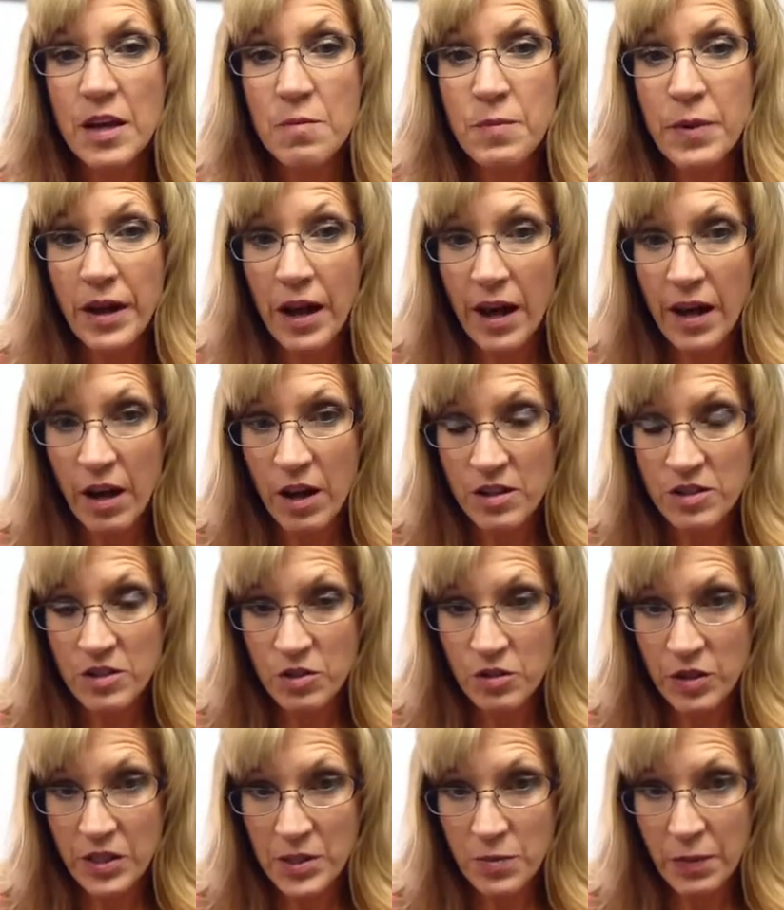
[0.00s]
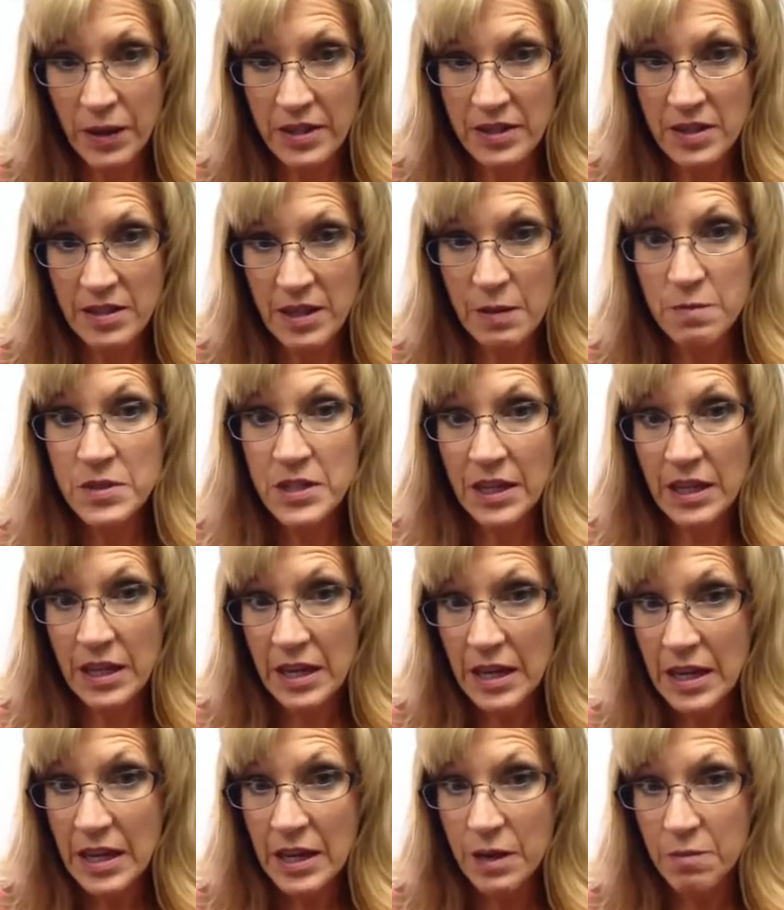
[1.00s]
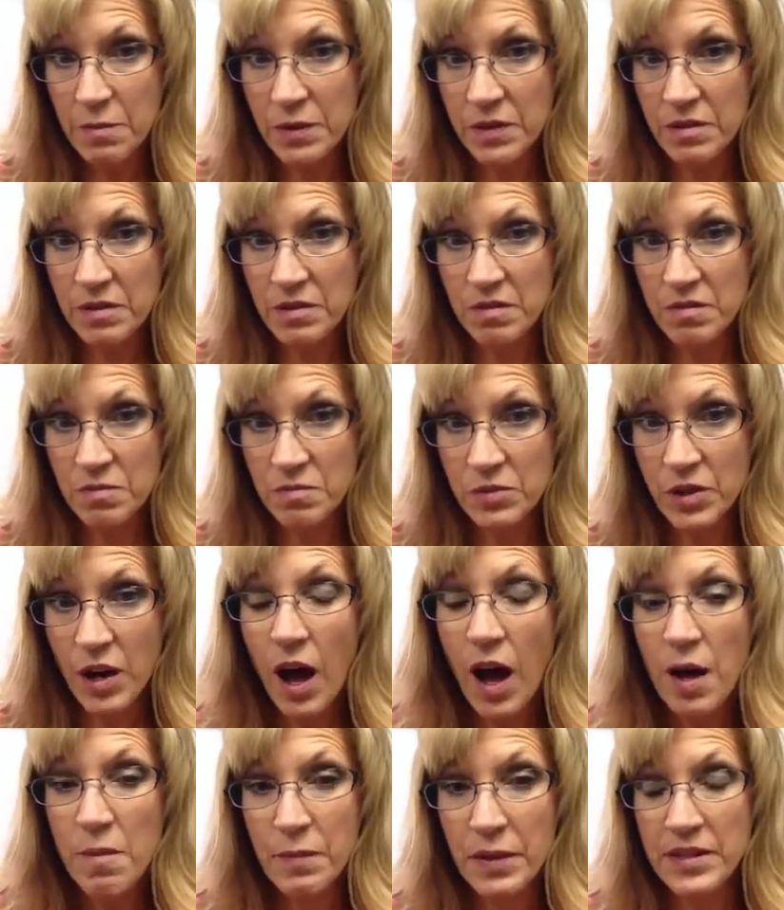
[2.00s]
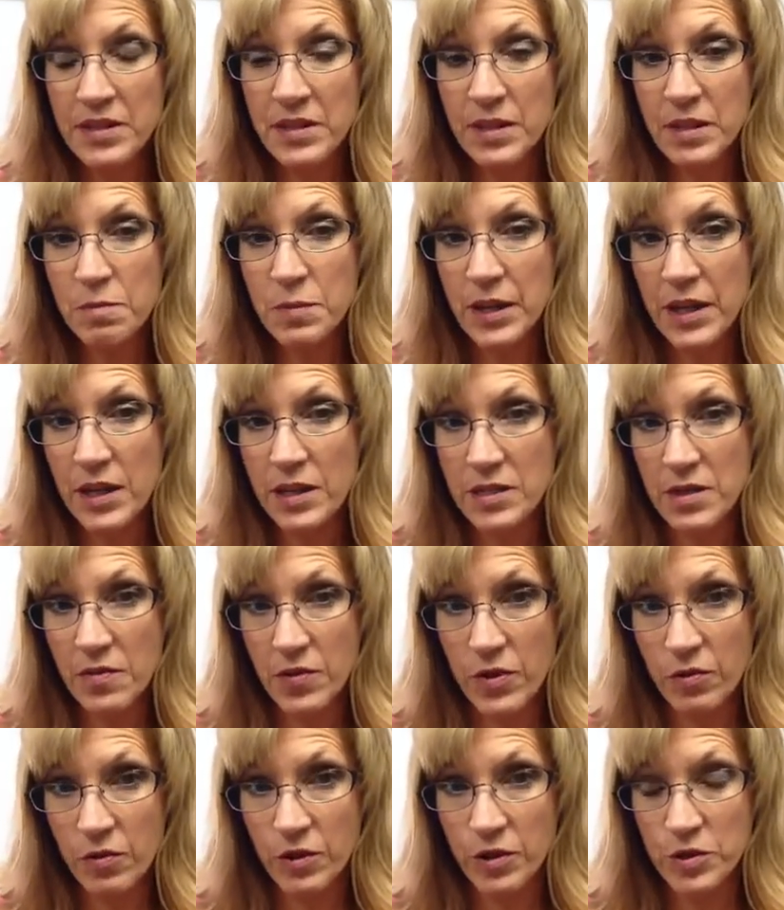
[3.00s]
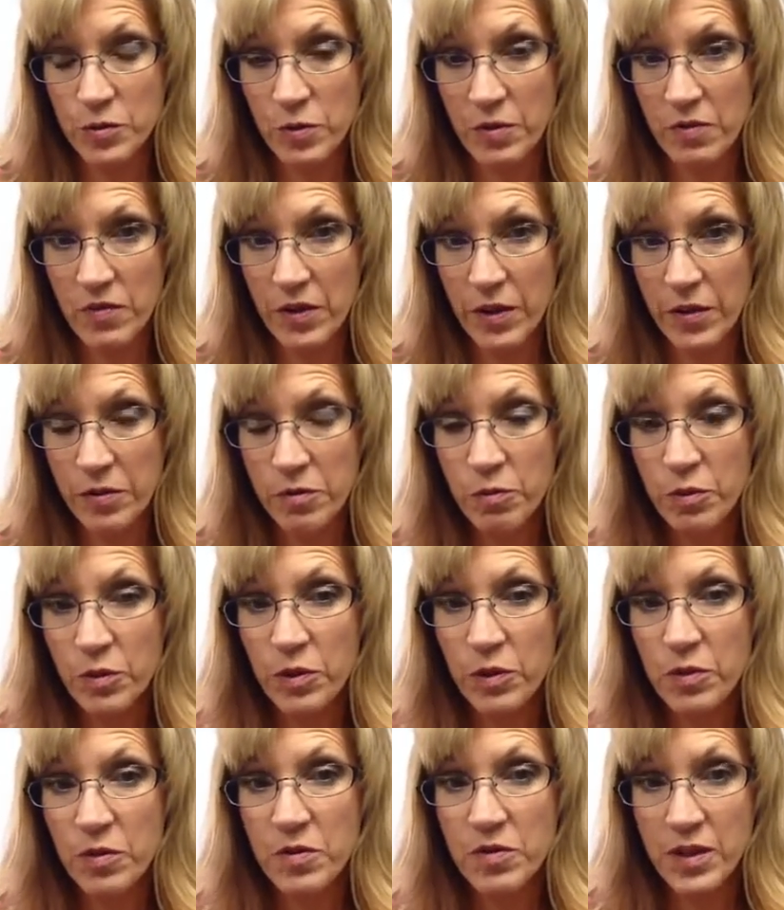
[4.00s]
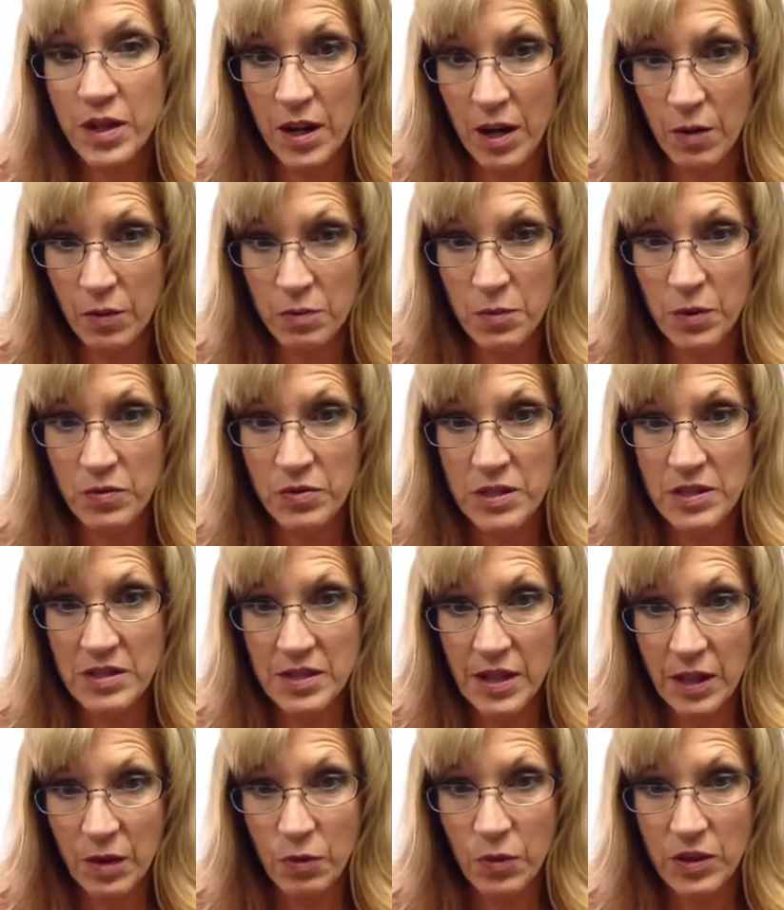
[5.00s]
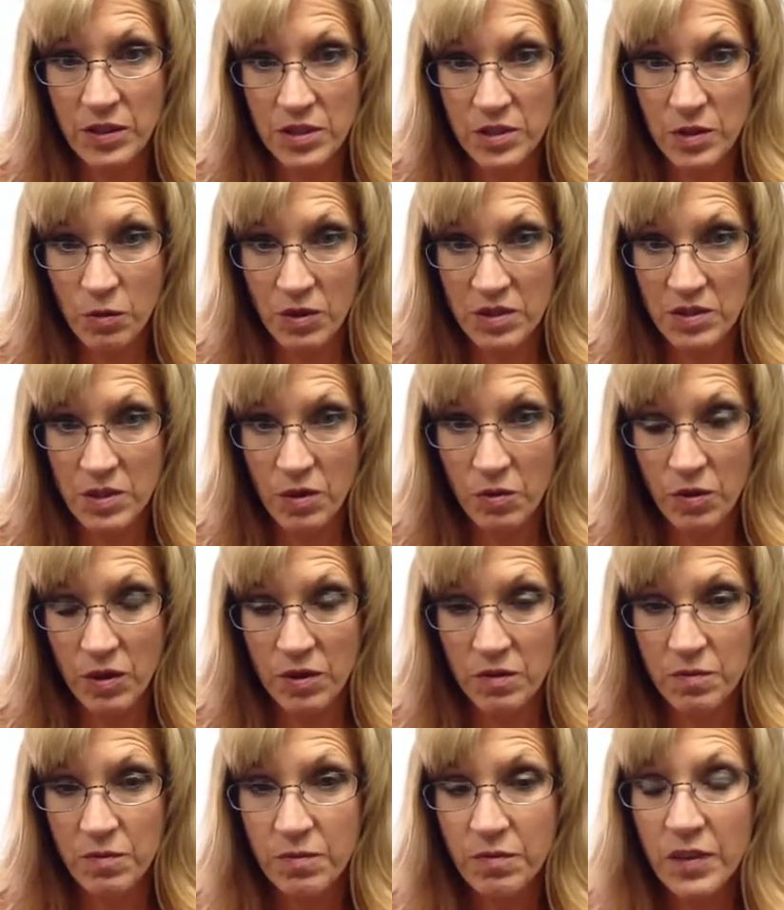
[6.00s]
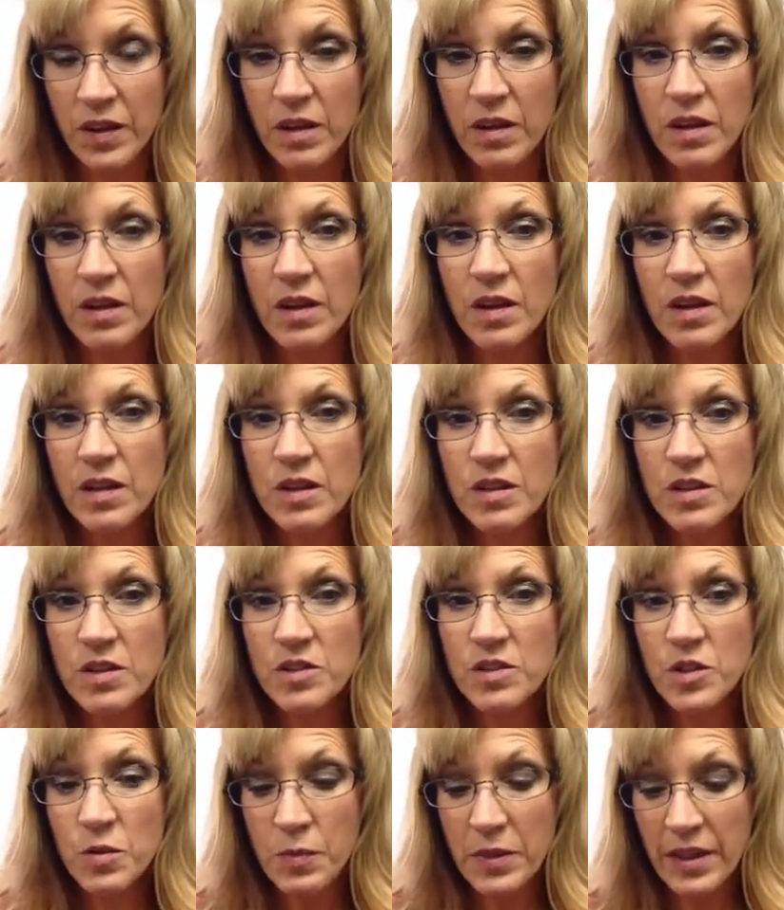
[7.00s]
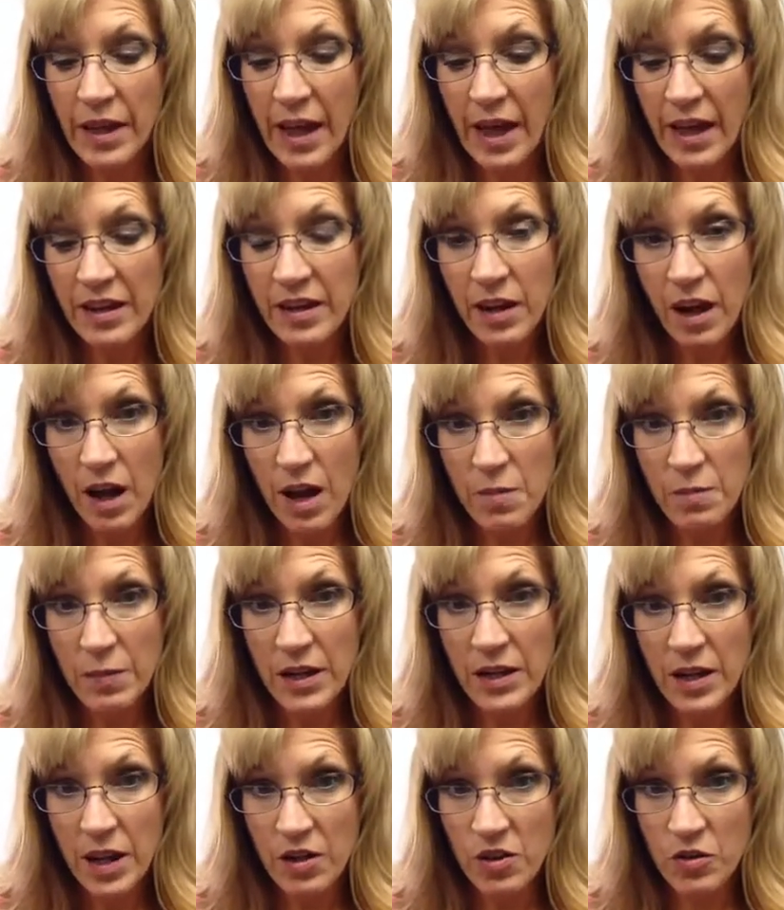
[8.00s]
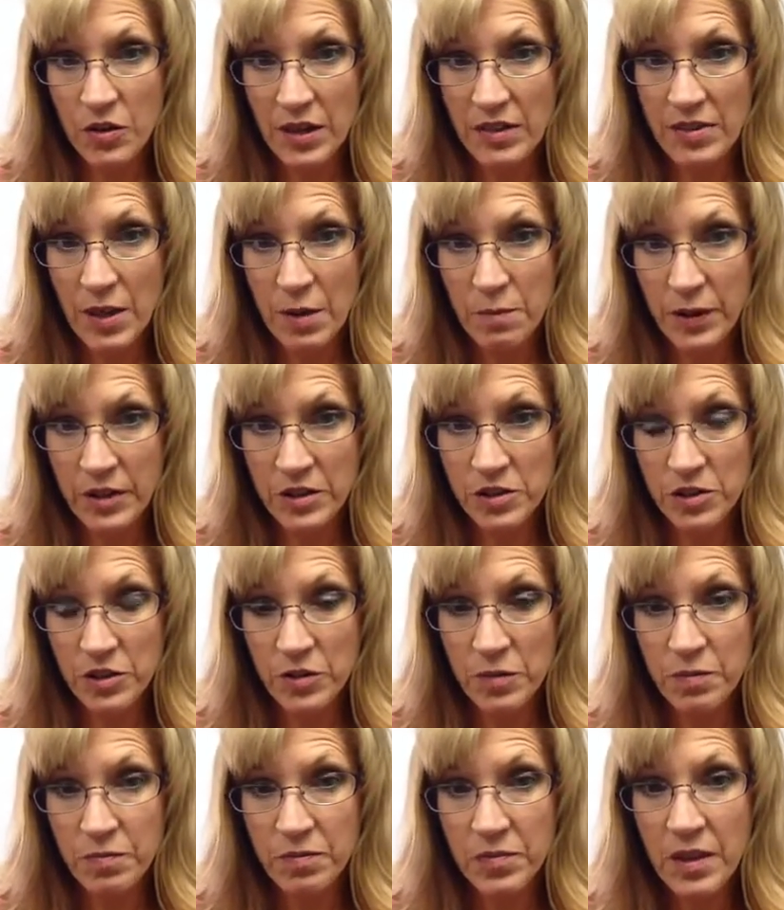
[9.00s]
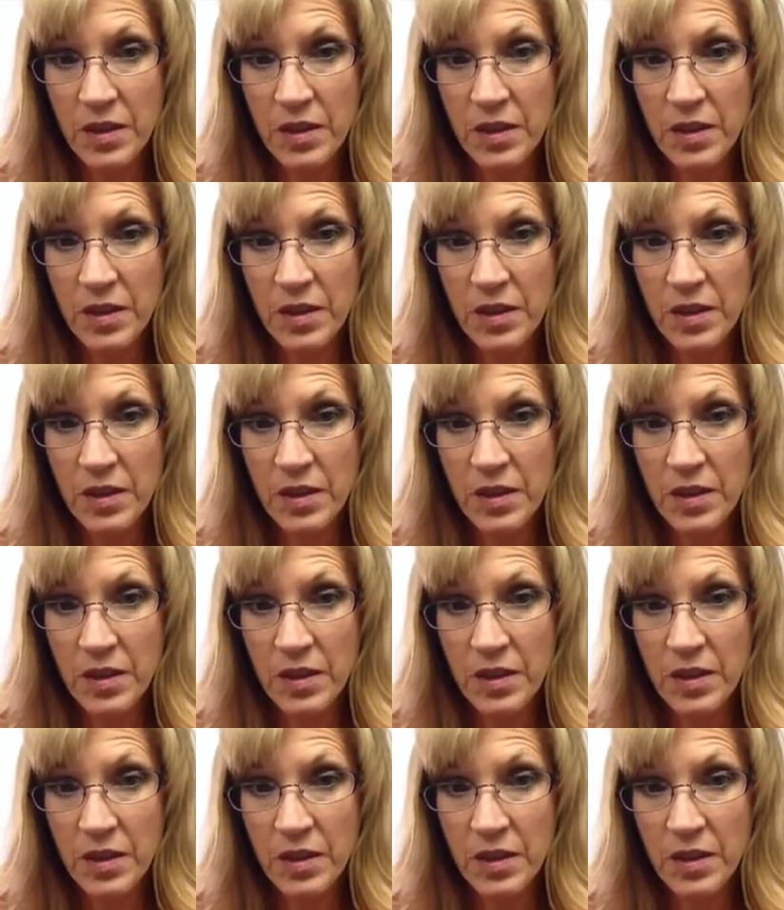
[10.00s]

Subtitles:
But I also explained to them to keep commenting, because if the first one fell through, then I would move to the second one, and so on and so on. So, but they had to comment underneath that picture.